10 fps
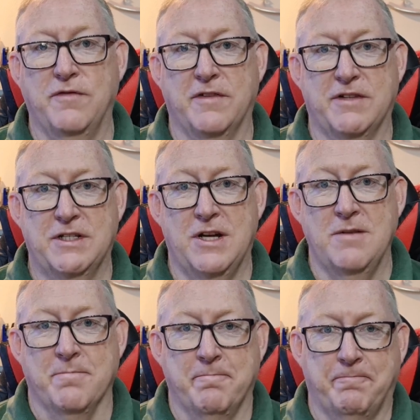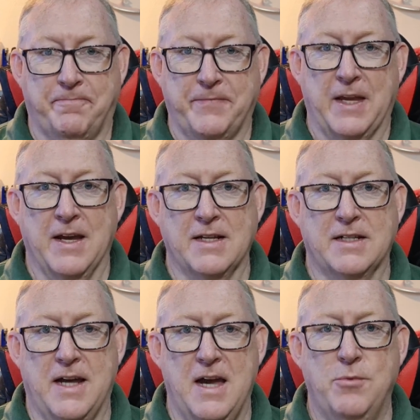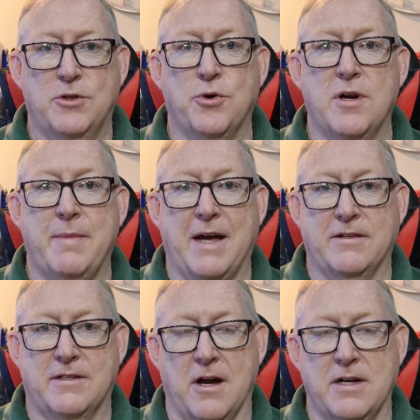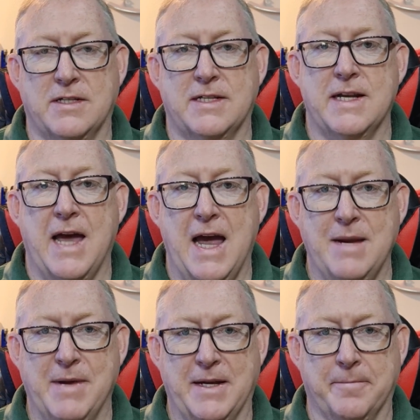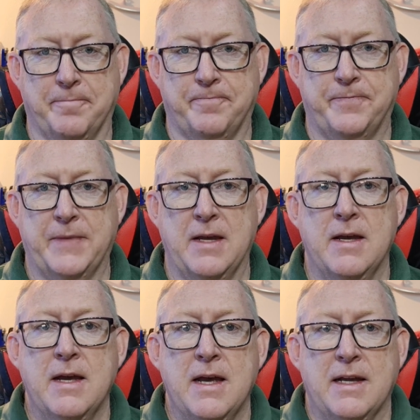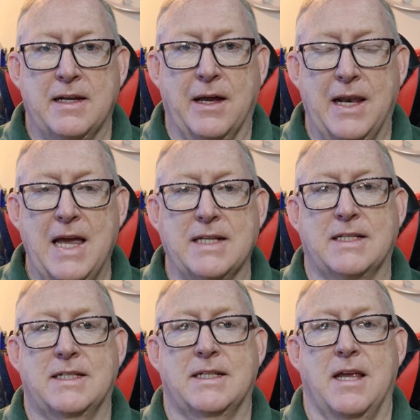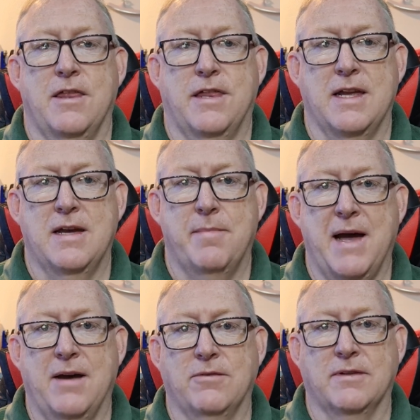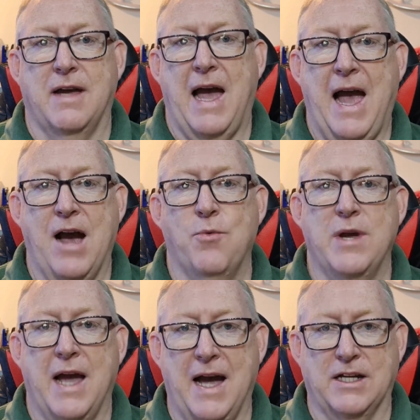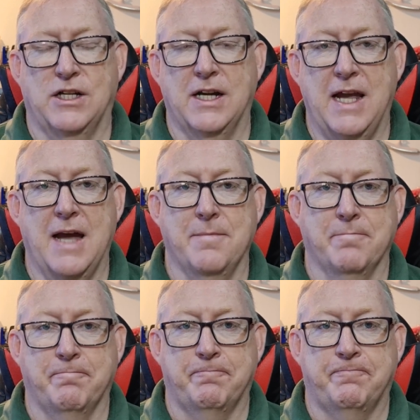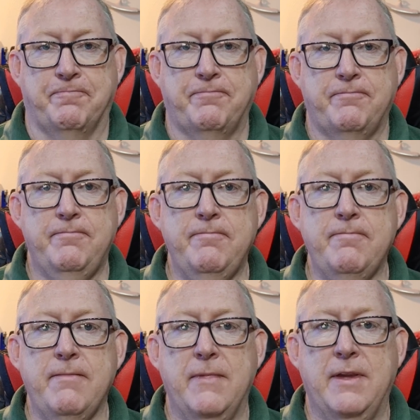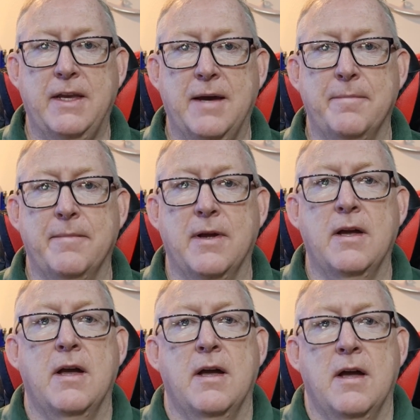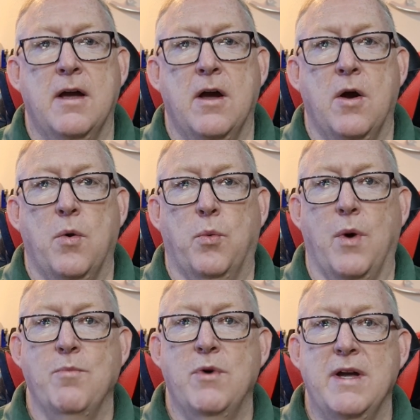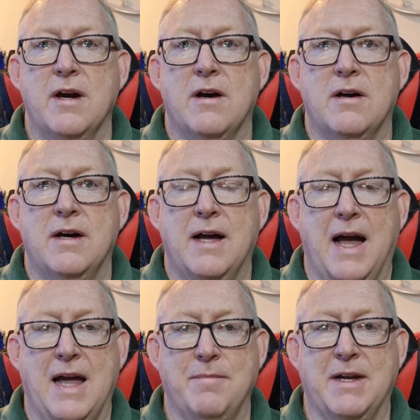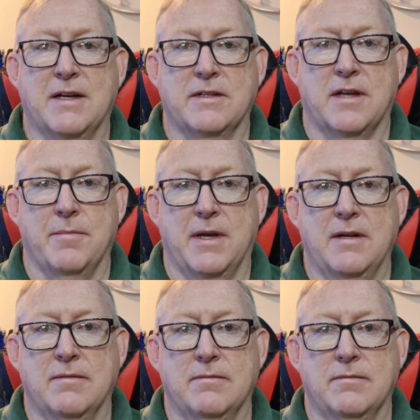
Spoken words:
for the first time. Today we're talking about sights and aiming. Now let's think about how we actually aim. Yep, when we are aiming at something,